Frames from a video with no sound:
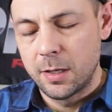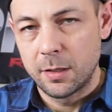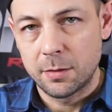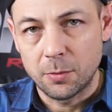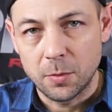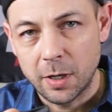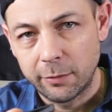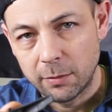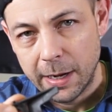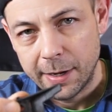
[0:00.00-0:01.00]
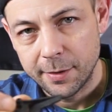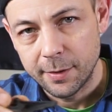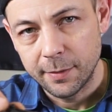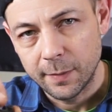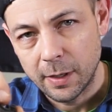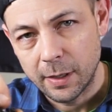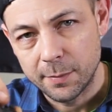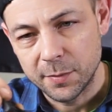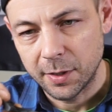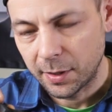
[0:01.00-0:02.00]
This little cover right here
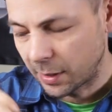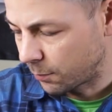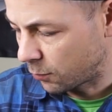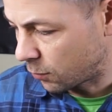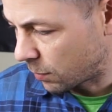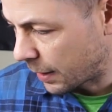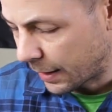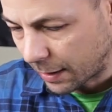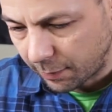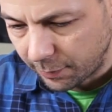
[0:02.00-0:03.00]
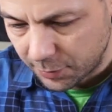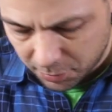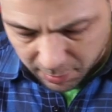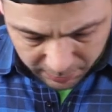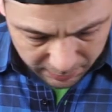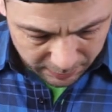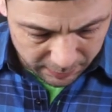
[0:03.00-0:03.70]
is going to come right out of the truck.